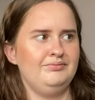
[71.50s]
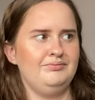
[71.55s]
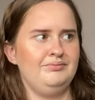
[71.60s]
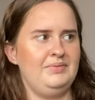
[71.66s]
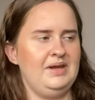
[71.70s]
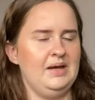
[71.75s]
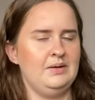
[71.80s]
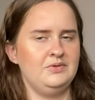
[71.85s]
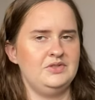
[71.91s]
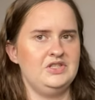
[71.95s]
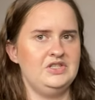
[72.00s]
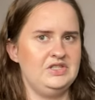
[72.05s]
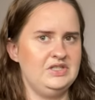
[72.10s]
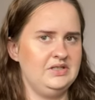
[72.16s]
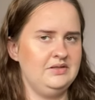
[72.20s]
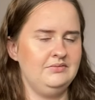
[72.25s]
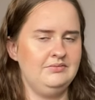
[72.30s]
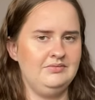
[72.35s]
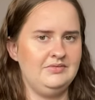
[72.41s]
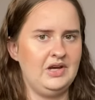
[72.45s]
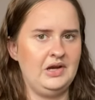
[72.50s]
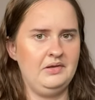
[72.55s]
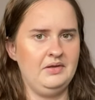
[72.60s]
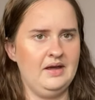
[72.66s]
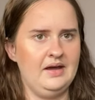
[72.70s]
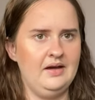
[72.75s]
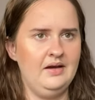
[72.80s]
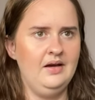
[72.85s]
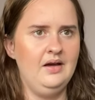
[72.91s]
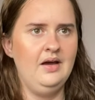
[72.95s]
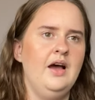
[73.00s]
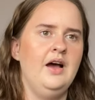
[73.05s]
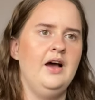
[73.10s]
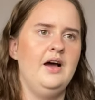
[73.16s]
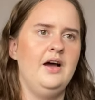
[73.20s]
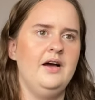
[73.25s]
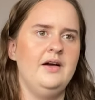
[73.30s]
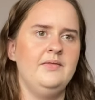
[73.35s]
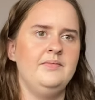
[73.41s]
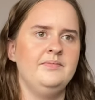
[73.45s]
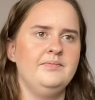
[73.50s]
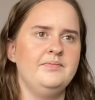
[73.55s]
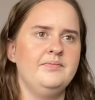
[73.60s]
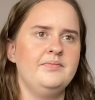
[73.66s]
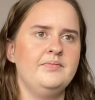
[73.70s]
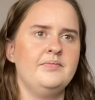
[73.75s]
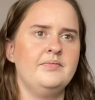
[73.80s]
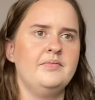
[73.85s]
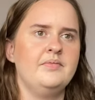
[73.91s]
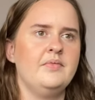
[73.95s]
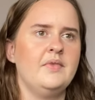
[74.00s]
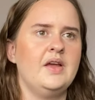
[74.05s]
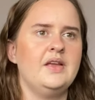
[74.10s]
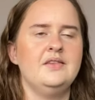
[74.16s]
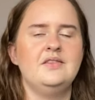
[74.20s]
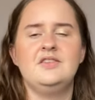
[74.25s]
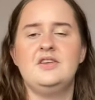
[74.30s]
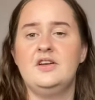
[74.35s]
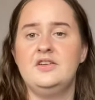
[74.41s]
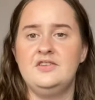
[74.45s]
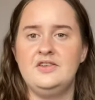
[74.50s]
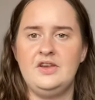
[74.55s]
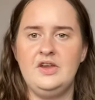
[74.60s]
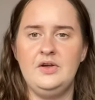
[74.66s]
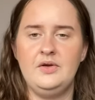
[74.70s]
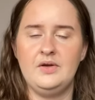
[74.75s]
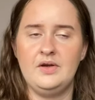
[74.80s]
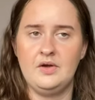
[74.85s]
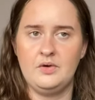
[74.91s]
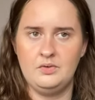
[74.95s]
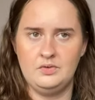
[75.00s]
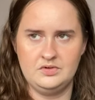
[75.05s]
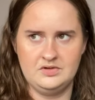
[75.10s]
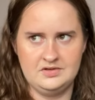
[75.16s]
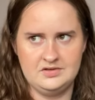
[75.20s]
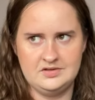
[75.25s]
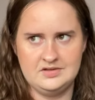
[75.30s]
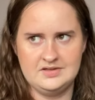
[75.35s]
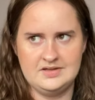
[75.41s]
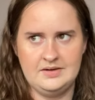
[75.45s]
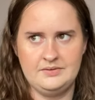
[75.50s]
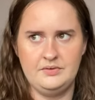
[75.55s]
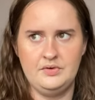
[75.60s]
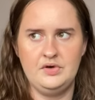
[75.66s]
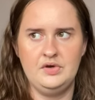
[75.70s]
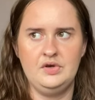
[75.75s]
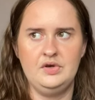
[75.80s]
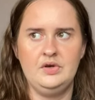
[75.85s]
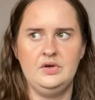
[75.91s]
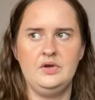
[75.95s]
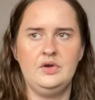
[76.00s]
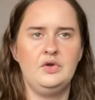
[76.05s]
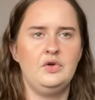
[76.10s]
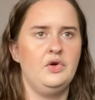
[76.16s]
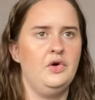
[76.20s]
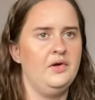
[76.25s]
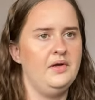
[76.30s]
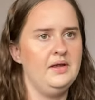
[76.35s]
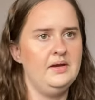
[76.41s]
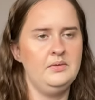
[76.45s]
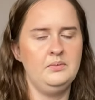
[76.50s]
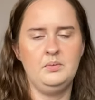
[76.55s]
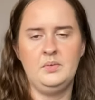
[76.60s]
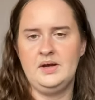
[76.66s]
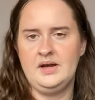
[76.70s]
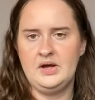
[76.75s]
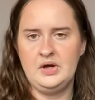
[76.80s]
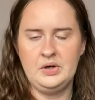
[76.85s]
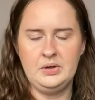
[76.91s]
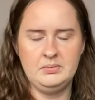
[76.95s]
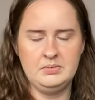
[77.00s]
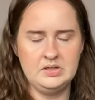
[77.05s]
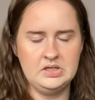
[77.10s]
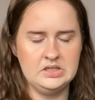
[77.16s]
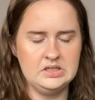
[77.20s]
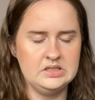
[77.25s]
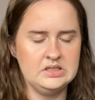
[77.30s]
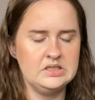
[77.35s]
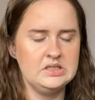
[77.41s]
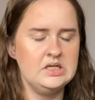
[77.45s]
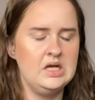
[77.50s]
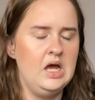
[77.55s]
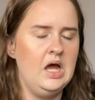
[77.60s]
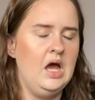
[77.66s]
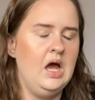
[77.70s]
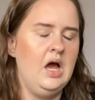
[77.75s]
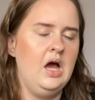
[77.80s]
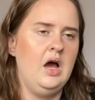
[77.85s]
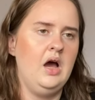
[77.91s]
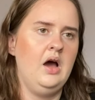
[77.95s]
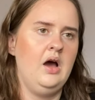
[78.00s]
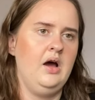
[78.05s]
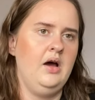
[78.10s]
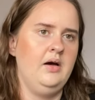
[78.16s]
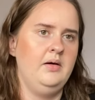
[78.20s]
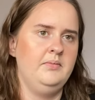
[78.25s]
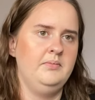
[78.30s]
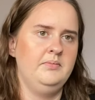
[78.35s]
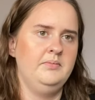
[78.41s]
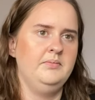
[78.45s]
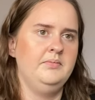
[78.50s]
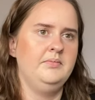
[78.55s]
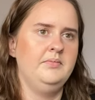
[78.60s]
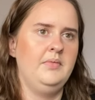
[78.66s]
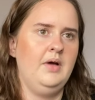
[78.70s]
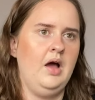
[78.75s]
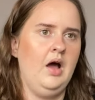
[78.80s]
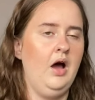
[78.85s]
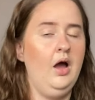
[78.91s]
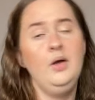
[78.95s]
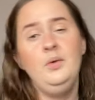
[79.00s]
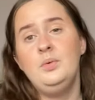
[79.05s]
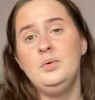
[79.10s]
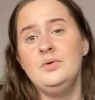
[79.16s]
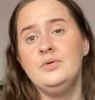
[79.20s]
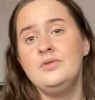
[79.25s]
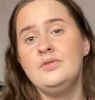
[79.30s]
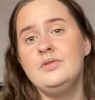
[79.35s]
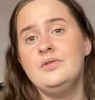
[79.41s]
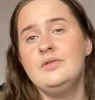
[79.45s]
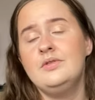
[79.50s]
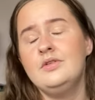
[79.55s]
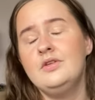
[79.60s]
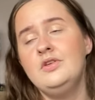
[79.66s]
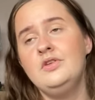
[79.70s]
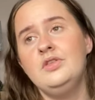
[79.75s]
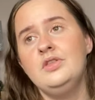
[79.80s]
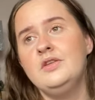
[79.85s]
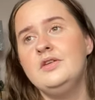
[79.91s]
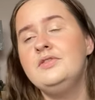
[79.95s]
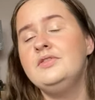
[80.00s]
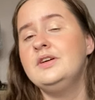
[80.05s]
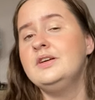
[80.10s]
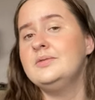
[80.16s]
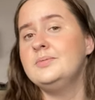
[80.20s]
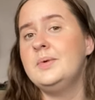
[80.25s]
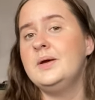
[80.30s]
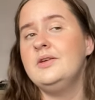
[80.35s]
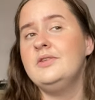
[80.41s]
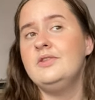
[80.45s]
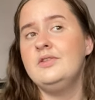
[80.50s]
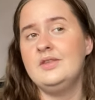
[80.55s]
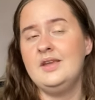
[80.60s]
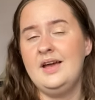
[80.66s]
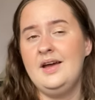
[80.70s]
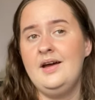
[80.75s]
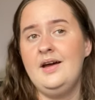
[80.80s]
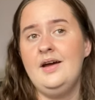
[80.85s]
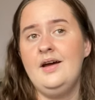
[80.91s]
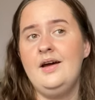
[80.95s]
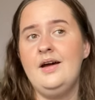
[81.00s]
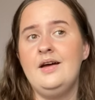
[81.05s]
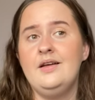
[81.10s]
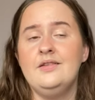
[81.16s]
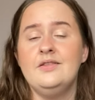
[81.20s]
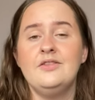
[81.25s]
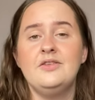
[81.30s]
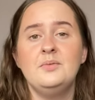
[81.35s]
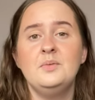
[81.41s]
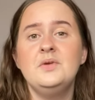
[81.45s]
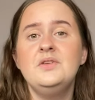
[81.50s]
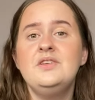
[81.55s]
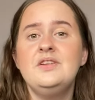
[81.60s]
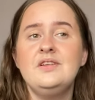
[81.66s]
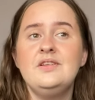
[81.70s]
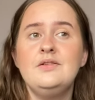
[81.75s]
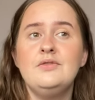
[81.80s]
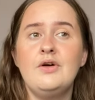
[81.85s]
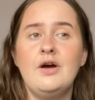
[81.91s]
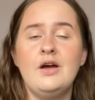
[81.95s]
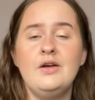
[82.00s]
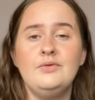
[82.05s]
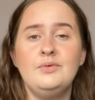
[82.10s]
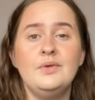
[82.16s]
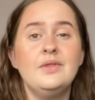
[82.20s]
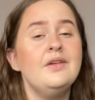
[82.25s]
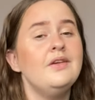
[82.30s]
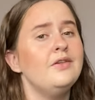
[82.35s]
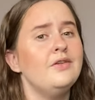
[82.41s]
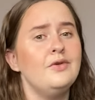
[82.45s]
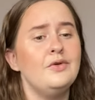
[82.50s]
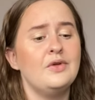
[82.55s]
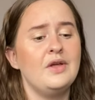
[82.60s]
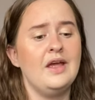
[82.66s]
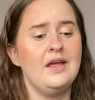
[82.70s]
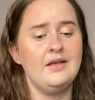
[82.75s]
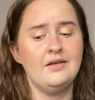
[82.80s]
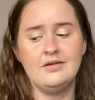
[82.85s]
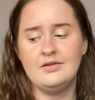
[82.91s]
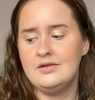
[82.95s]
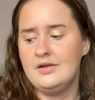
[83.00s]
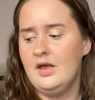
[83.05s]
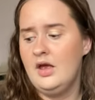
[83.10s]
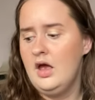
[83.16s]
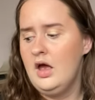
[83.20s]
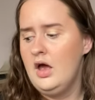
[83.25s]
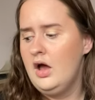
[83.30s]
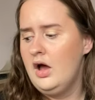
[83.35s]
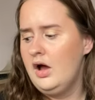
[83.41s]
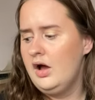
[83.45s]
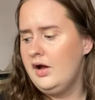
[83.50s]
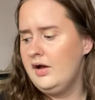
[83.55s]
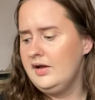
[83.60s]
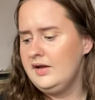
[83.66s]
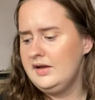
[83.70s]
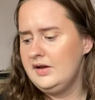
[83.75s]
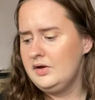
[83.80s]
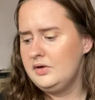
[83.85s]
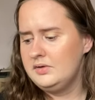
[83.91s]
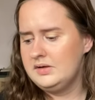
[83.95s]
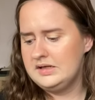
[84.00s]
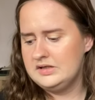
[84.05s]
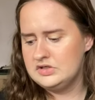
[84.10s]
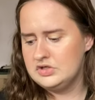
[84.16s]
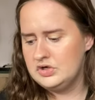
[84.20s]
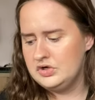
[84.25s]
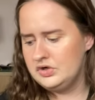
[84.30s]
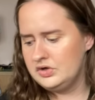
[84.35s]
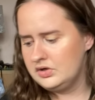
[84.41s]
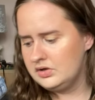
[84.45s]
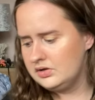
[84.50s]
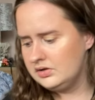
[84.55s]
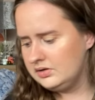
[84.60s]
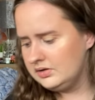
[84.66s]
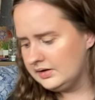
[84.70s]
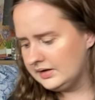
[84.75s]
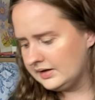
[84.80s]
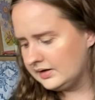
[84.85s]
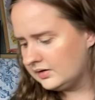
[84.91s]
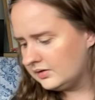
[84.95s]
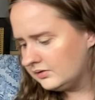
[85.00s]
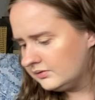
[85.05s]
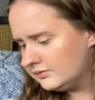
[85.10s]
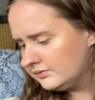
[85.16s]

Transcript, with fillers: be able to go there um and started queuing at quarter to seven got in when it opened um, I wasn't the first person there and someone did arrive with a suitcase. I only took like,